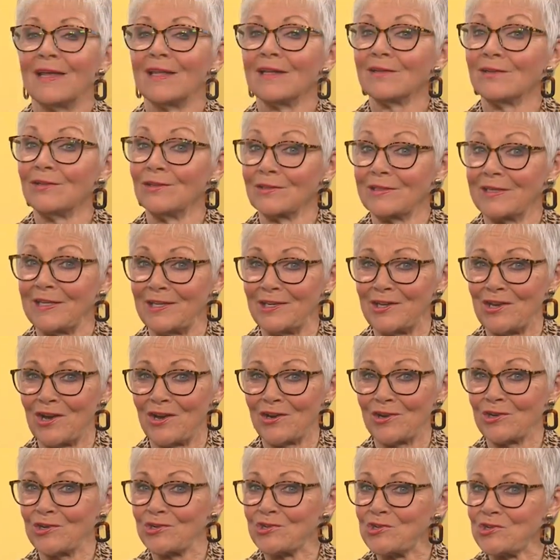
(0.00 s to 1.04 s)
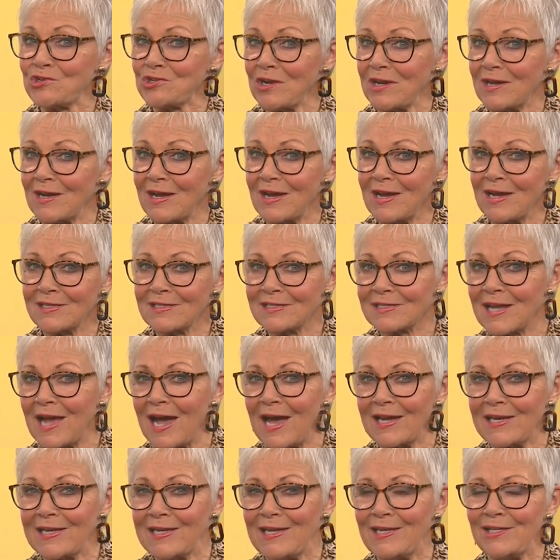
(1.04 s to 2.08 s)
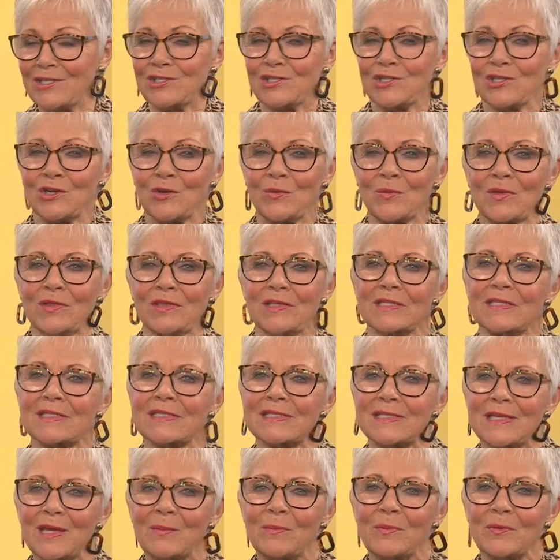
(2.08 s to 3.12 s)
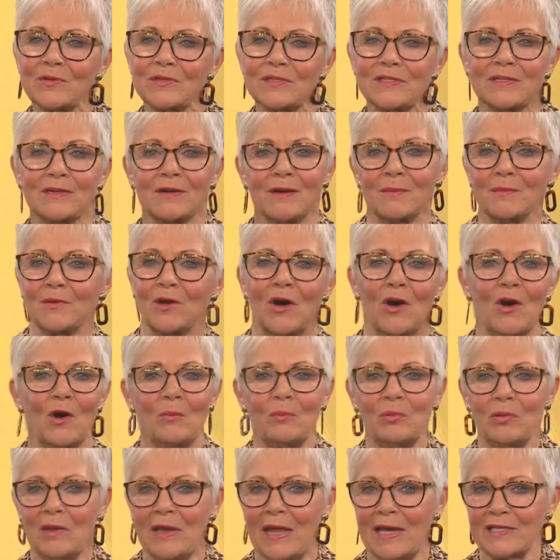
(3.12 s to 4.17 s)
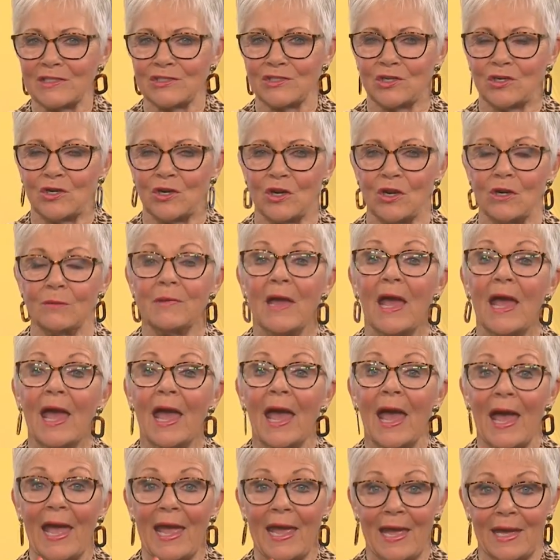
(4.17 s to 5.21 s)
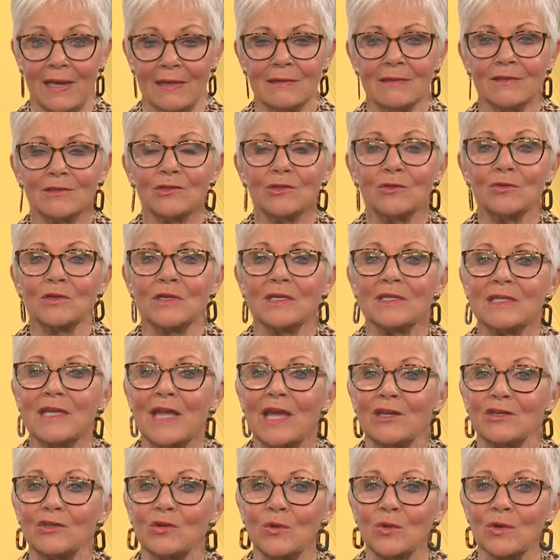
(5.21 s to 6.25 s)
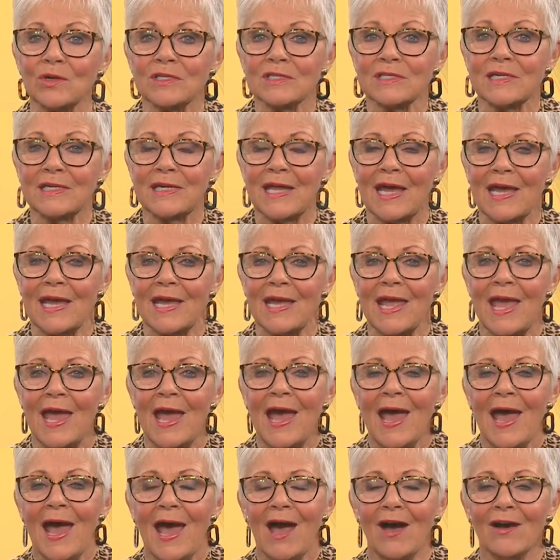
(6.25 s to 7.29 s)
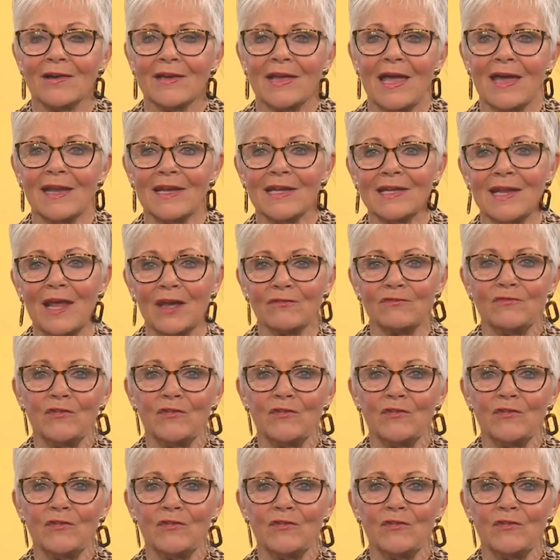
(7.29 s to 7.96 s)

Looking younger just got easier with a simple serum called Plexaderm, and you can get yours today. Our gal Annette